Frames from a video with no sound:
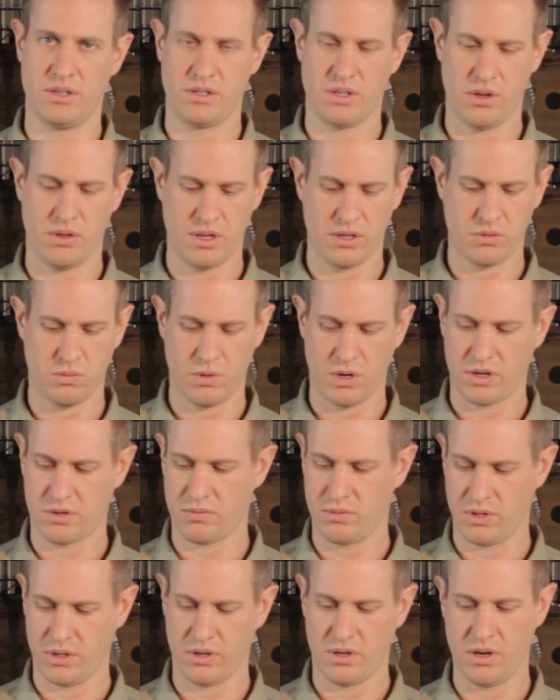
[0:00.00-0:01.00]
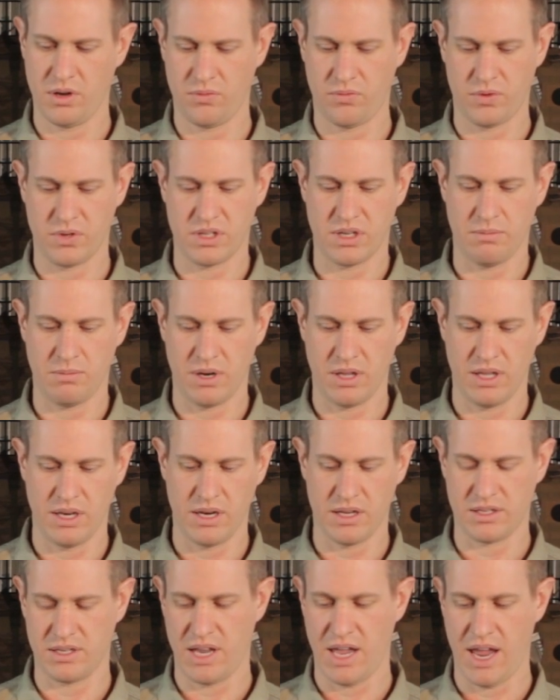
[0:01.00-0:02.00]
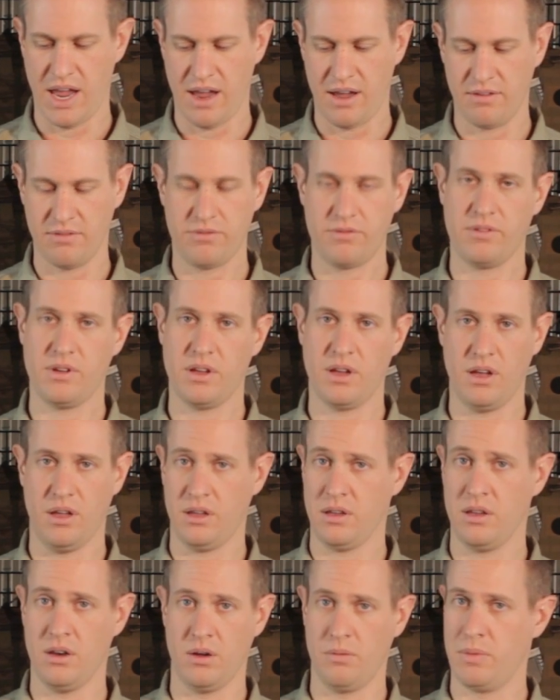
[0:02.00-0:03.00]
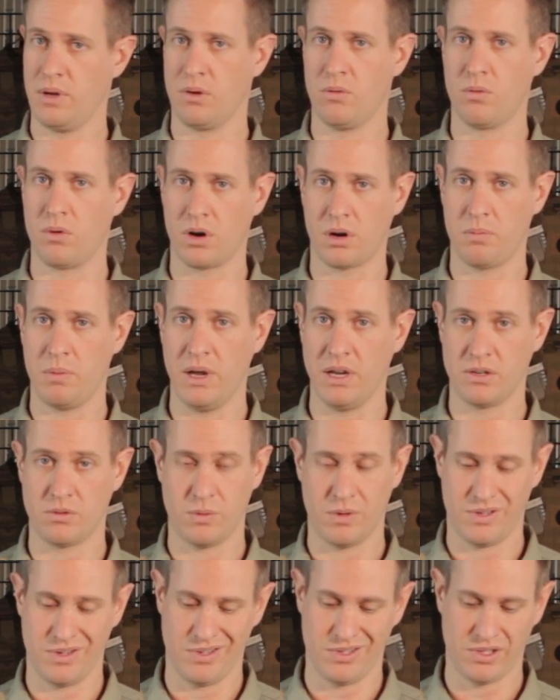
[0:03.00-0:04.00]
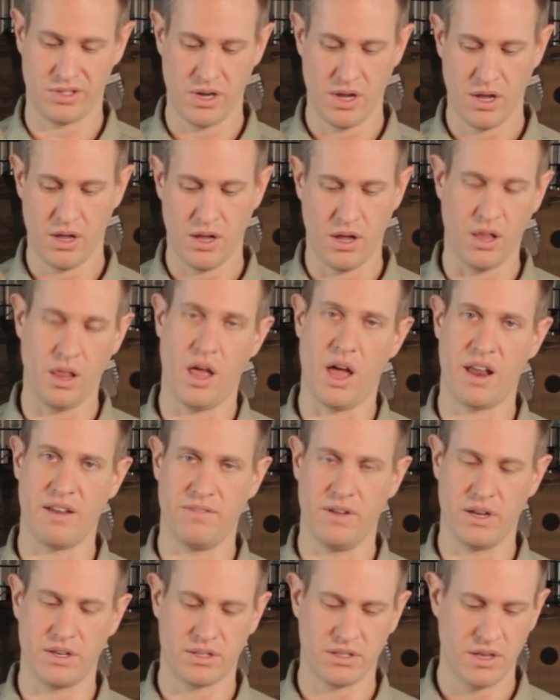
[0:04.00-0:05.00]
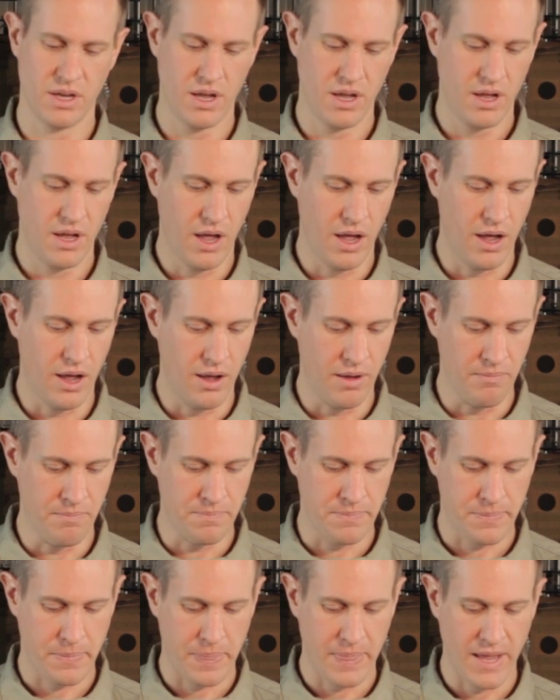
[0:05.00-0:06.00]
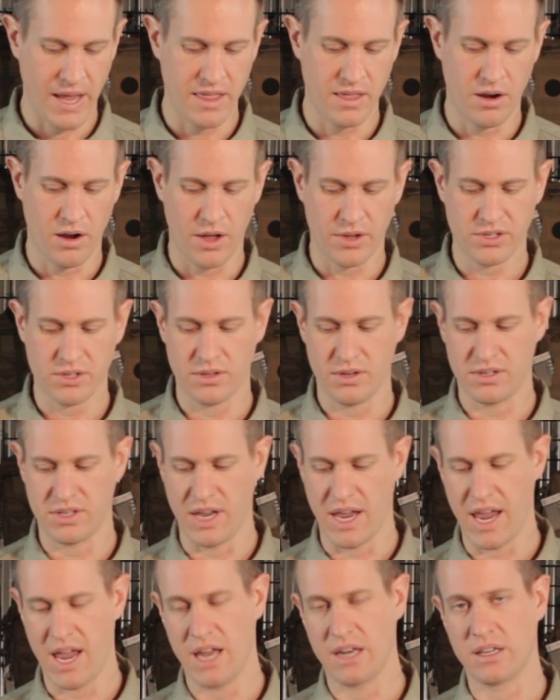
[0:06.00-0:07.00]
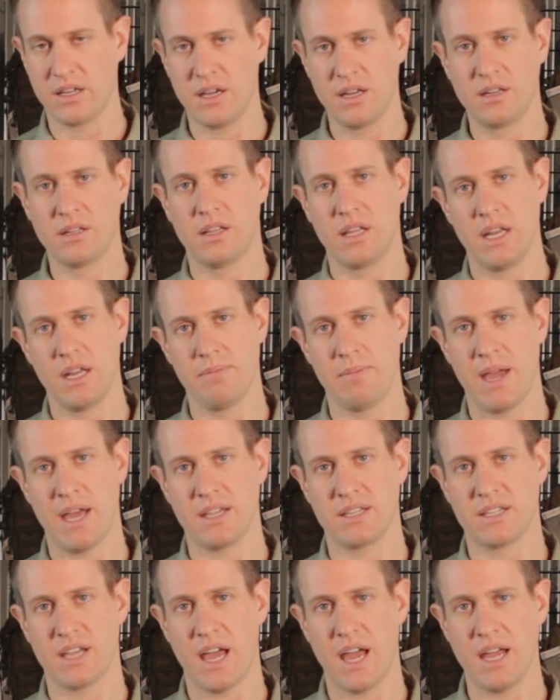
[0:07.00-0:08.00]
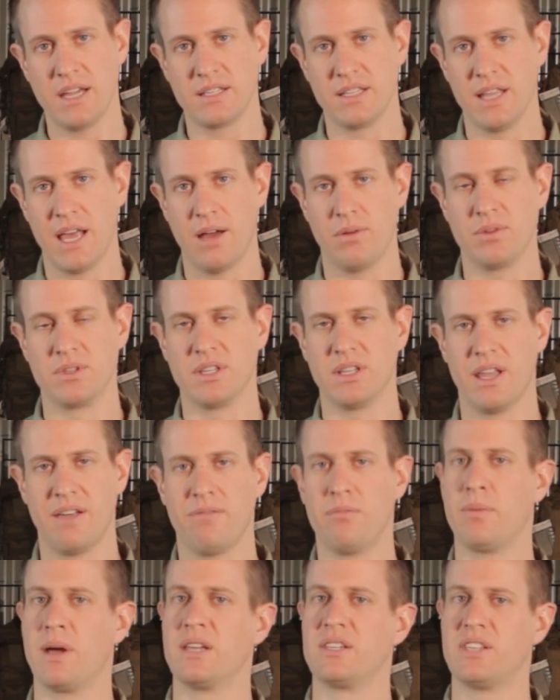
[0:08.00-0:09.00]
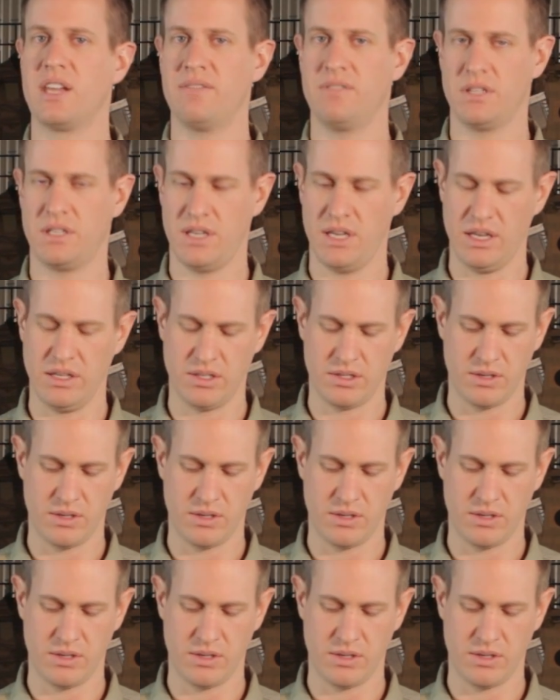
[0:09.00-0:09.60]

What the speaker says: So this works really good for somebody that doesn't have a big workbench, which is a lot of us. And then also there's a handgun cleaning mat size, and that one's 11 by 17.